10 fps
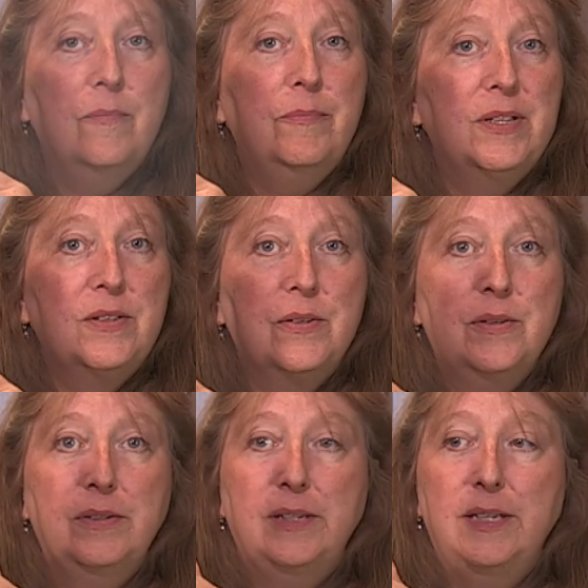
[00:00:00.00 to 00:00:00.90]
But
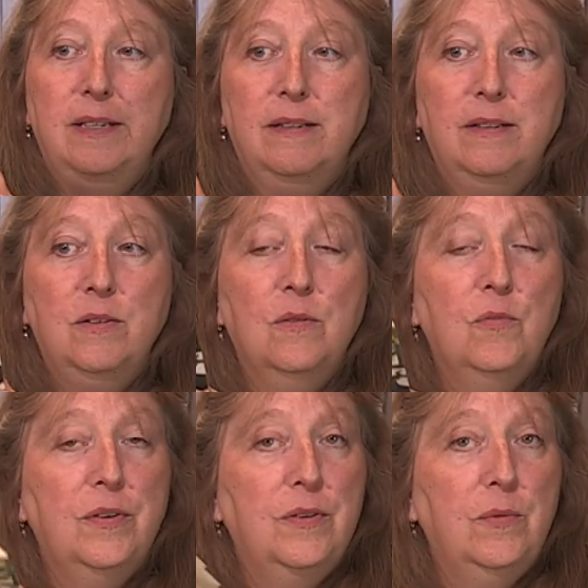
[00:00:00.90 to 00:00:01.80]
certainly you're
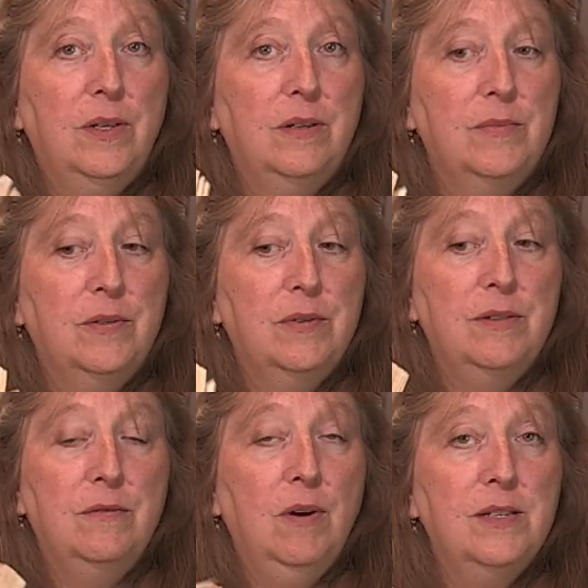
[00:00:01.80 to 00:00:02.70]
more than welcome to
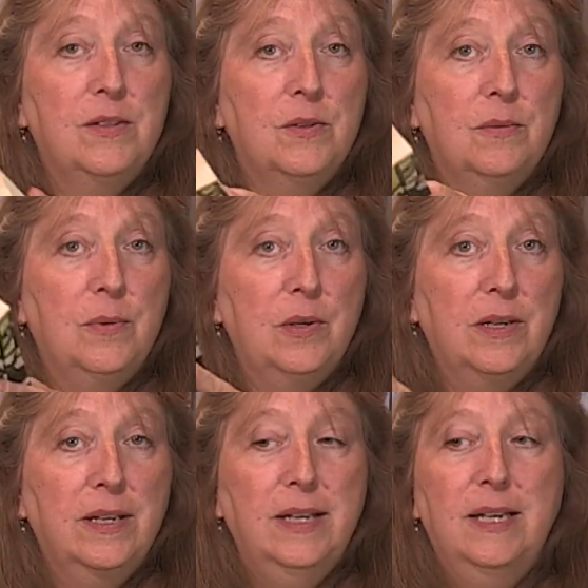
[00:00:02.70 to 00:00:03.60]
read the rest of the
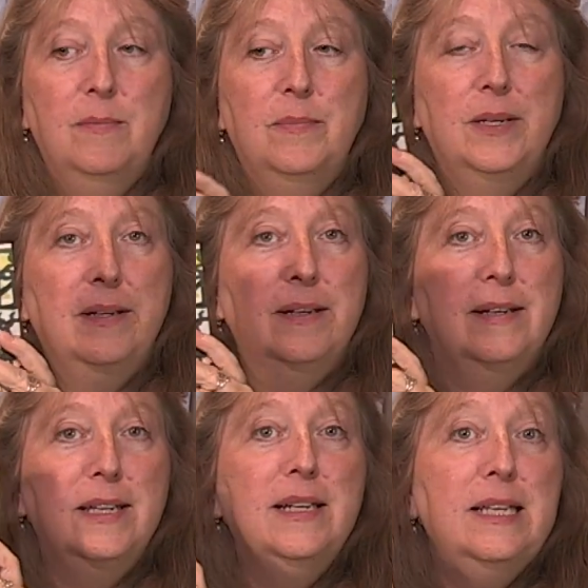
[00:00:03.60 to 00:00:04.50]
book. But
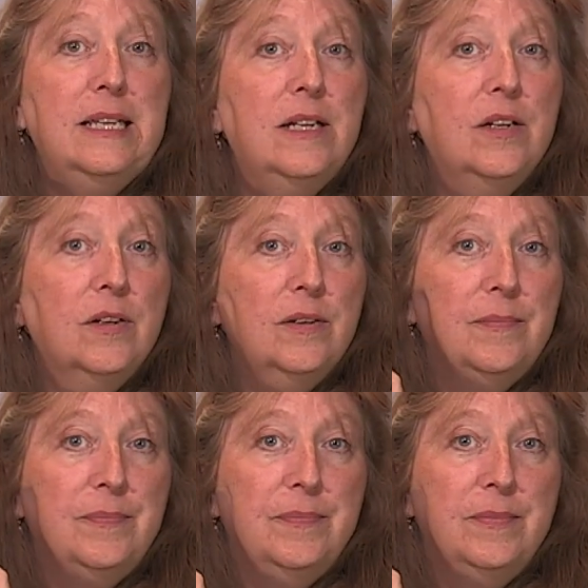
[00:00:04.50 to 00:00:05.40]
in a year,
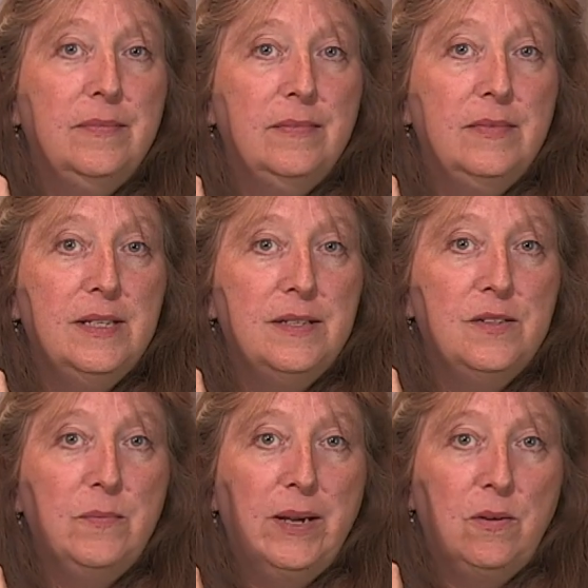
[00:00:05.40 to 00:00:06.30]
this
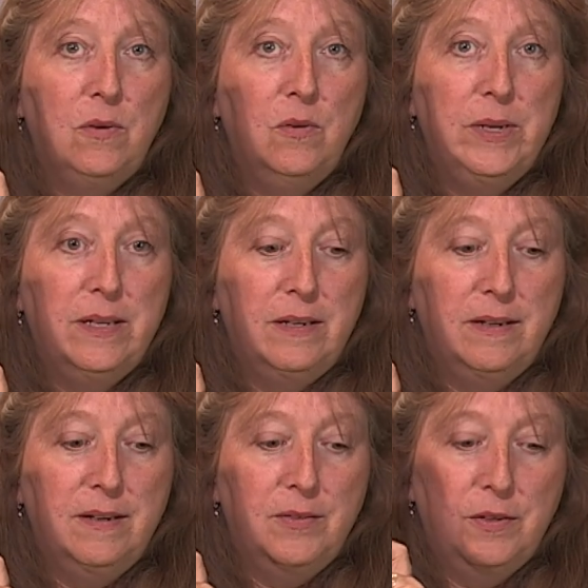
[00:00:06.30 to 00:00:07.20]
is about all we can
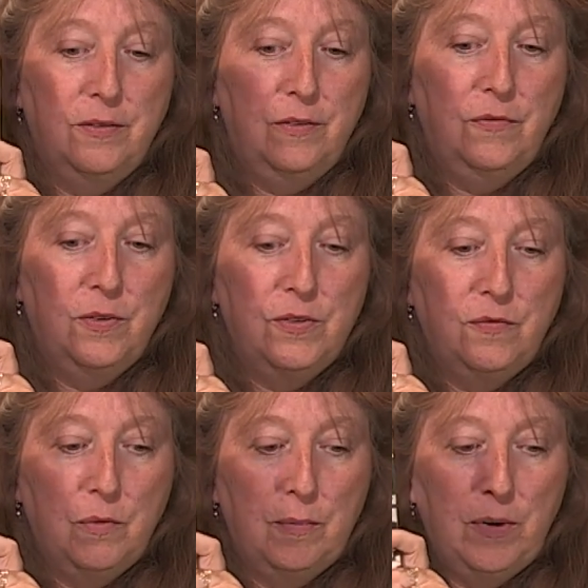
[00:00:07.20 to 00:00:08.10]
cover, the first
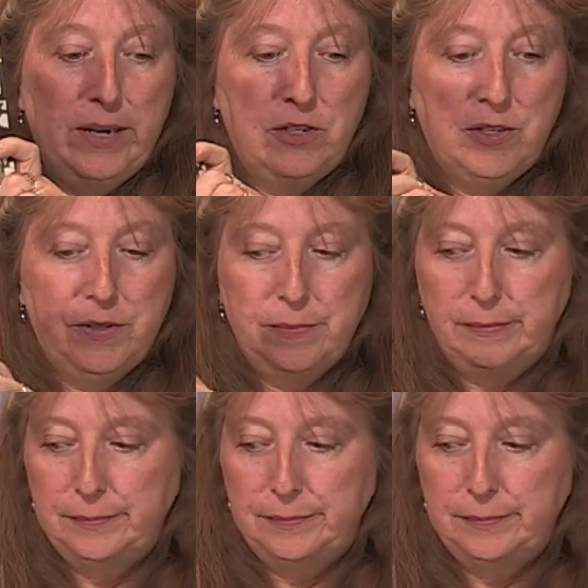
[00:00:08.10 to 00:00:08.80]
4 branches.